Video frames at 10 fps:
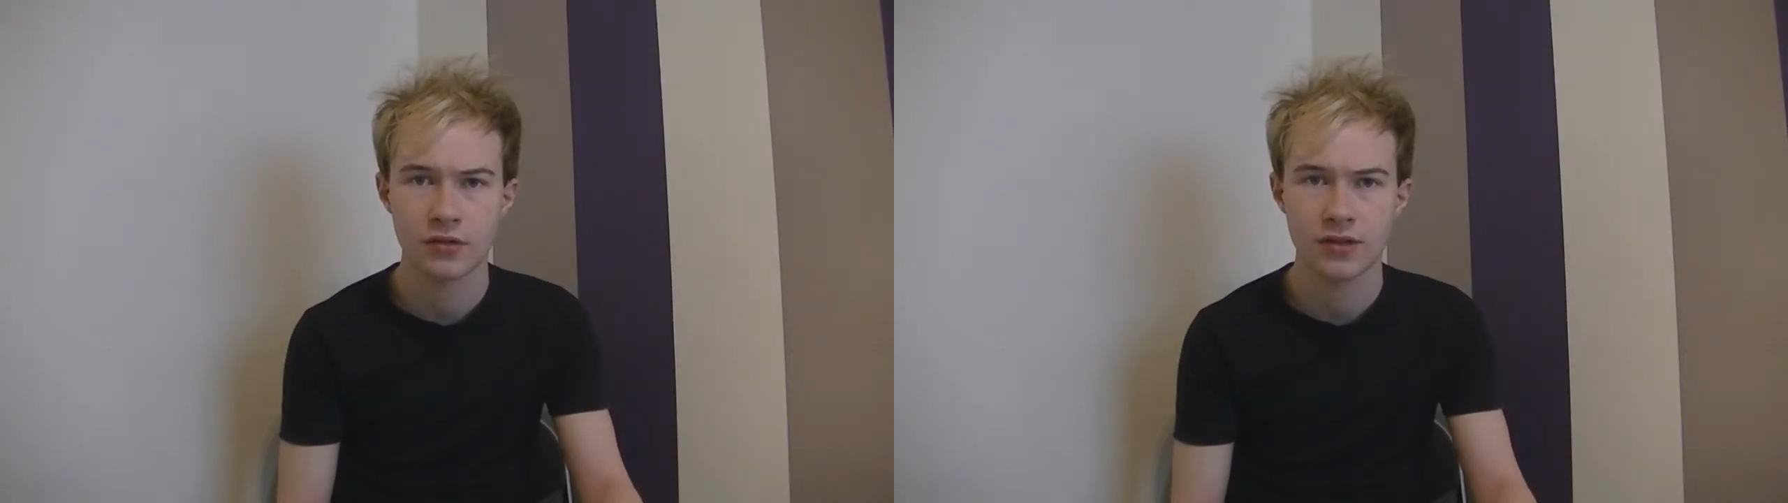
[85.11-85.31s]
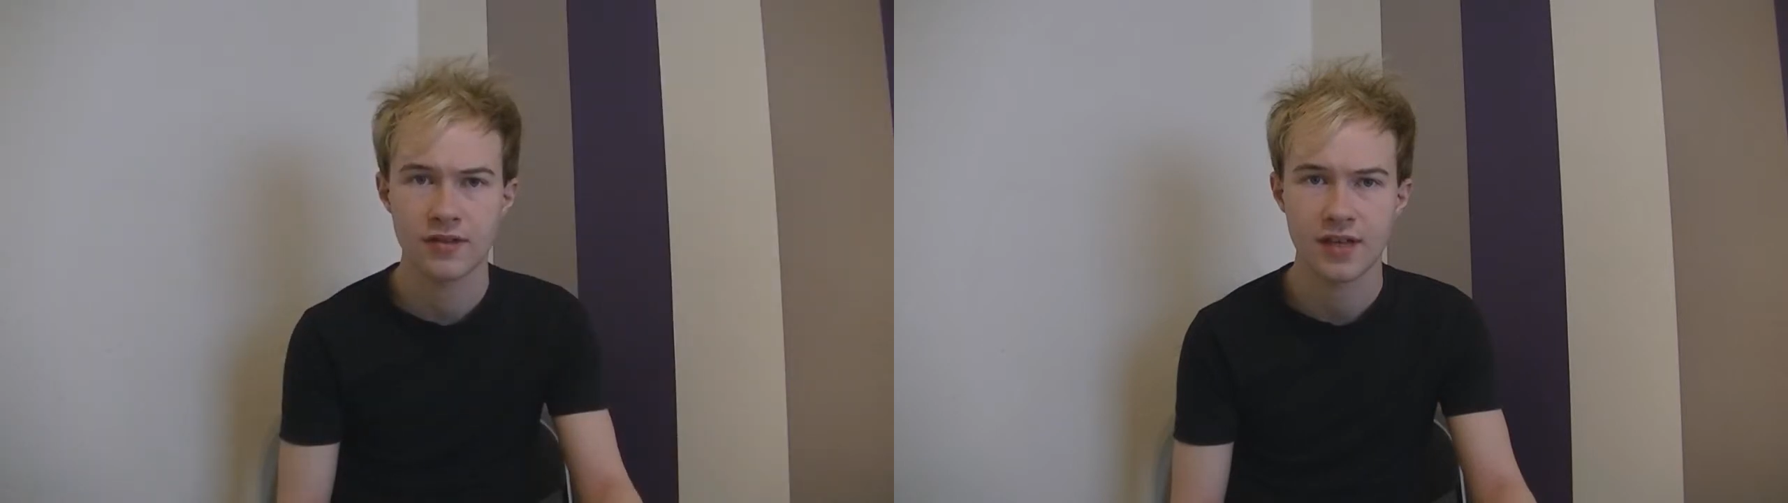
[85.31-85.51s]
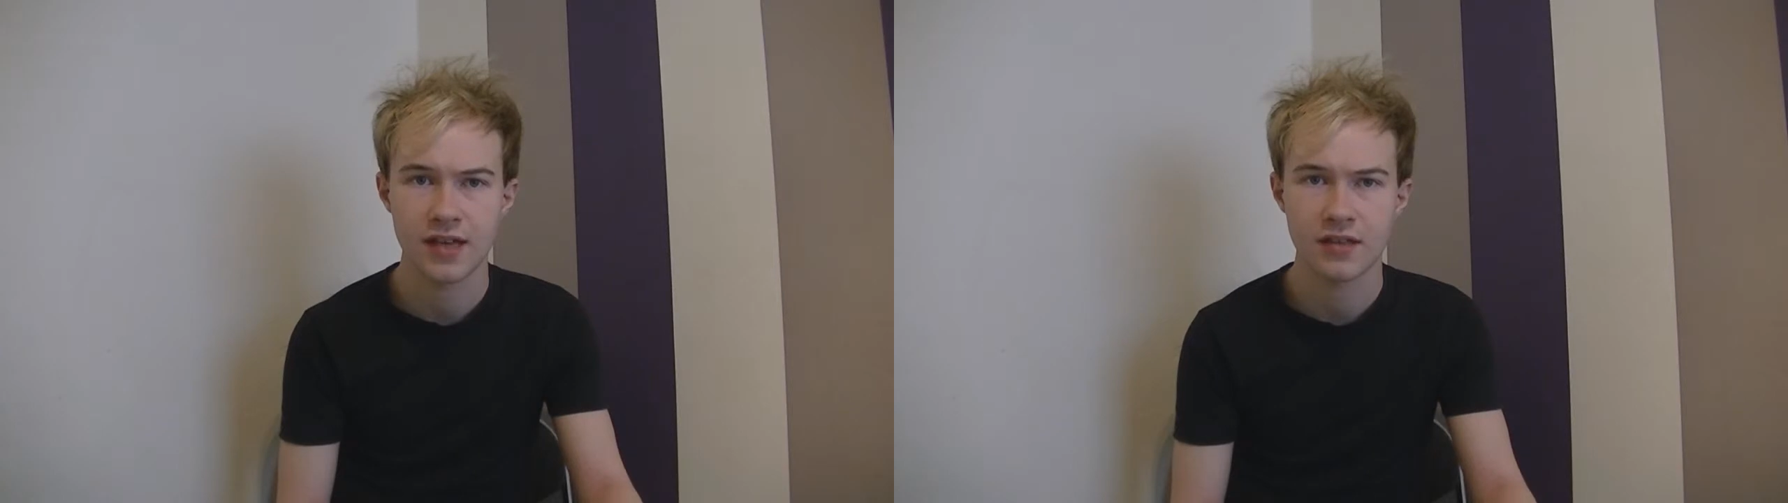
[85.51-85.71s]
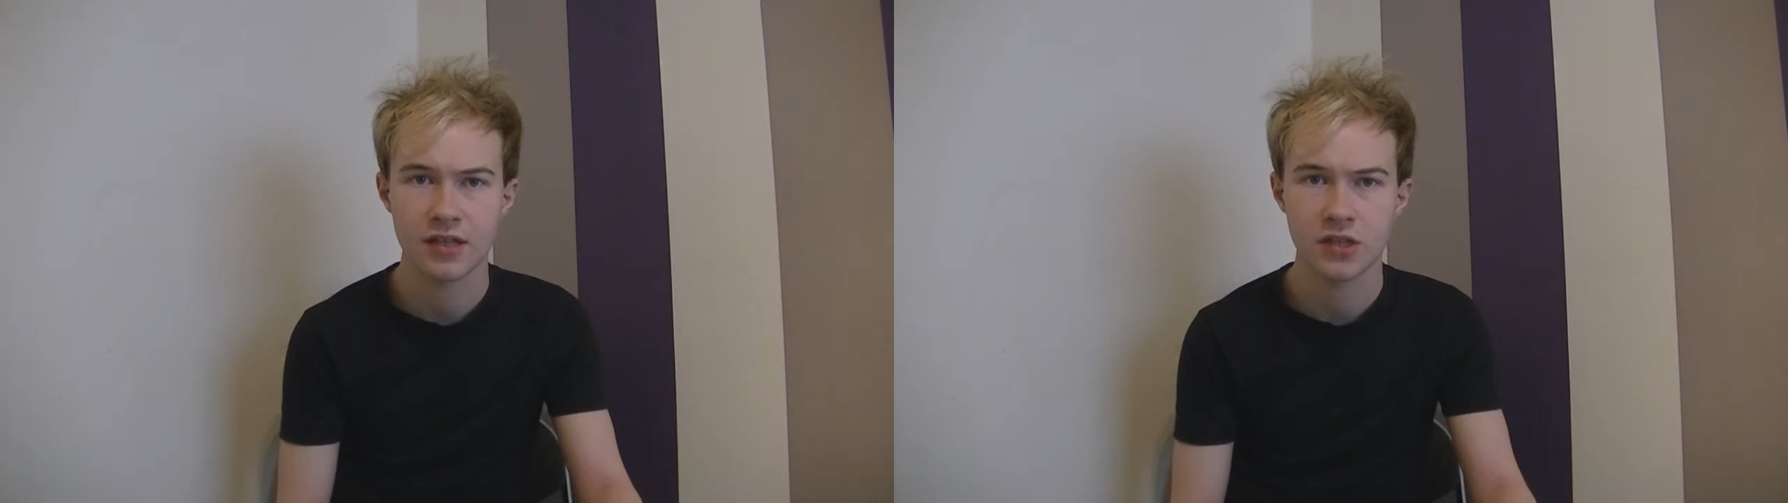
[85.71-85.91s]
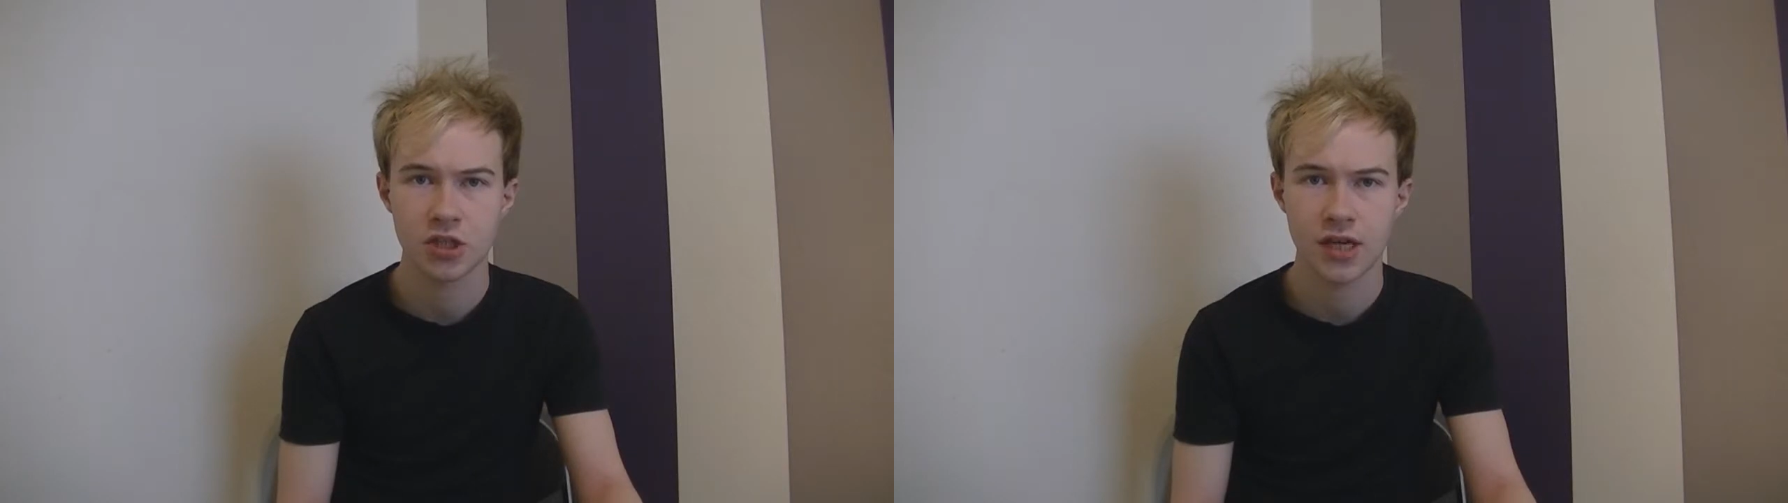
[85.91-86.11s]
or
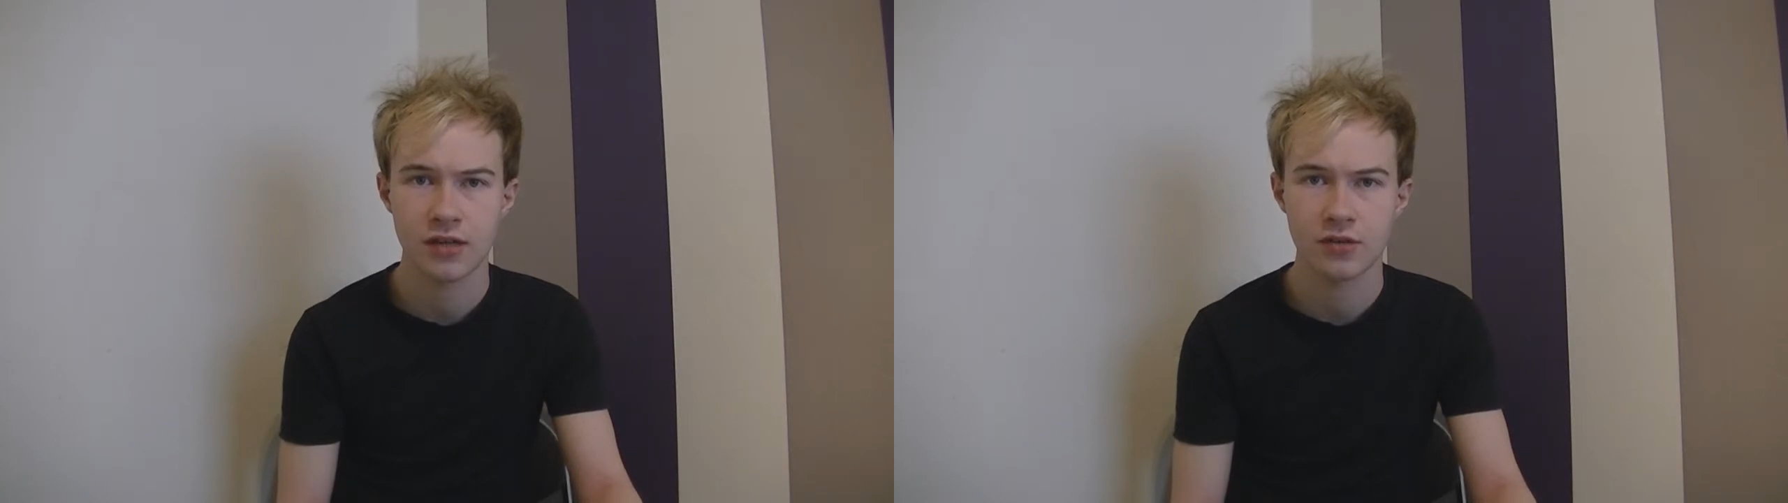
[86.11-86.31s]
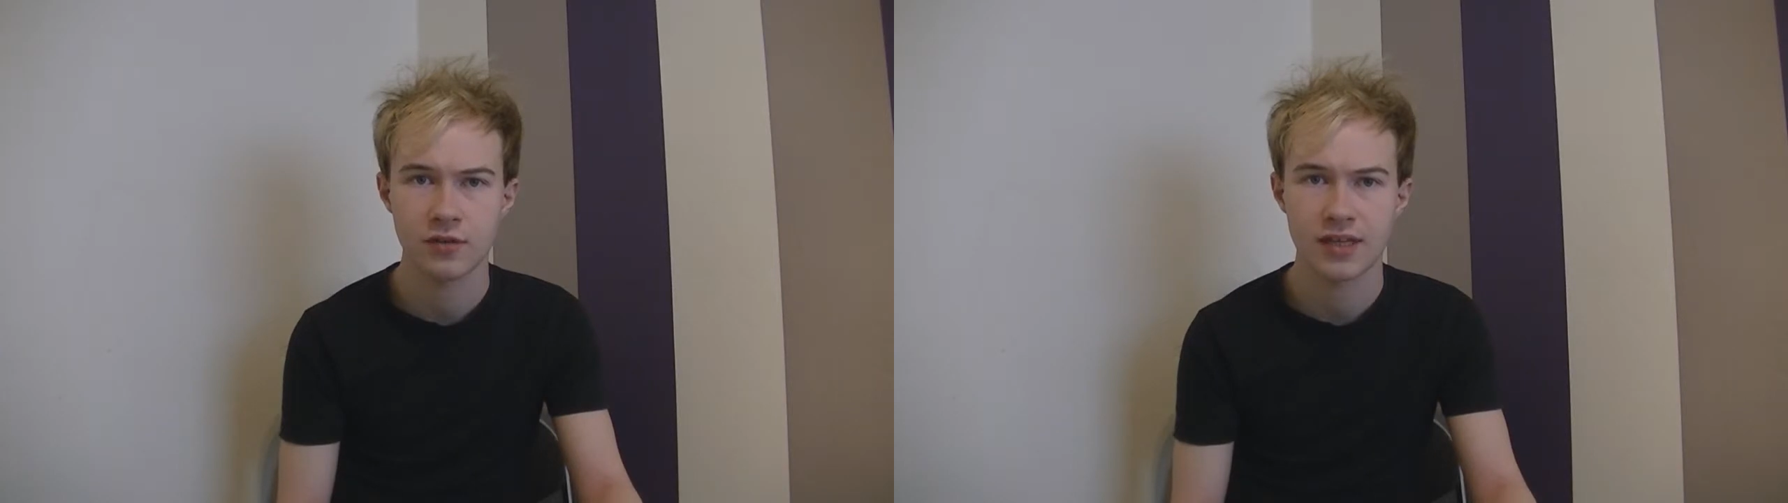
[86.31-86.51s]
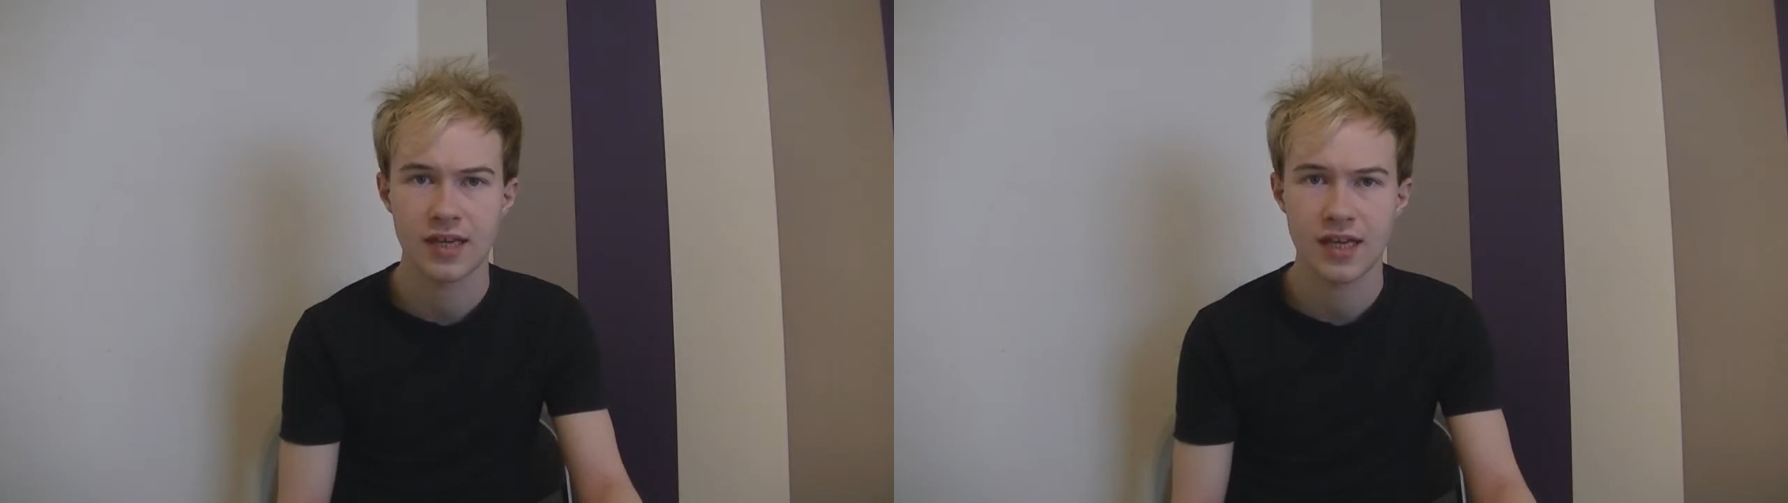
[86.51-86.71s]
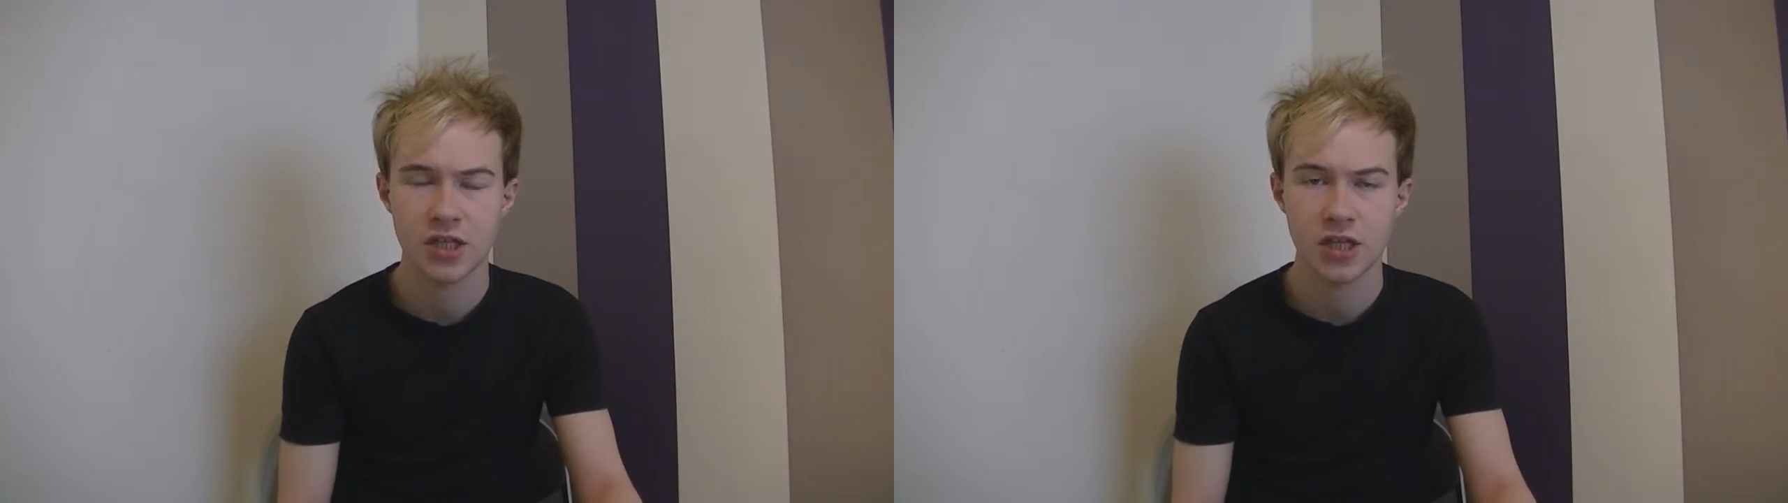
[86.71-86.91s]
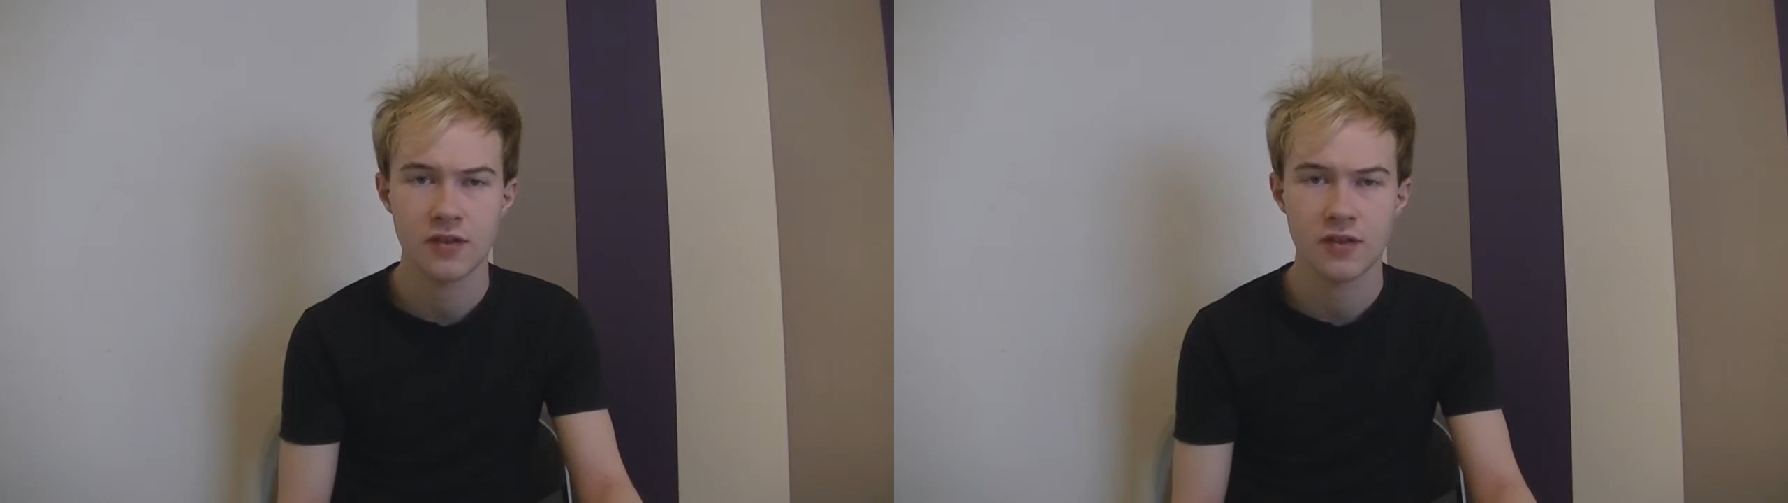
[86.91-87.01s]
inciting a child to engage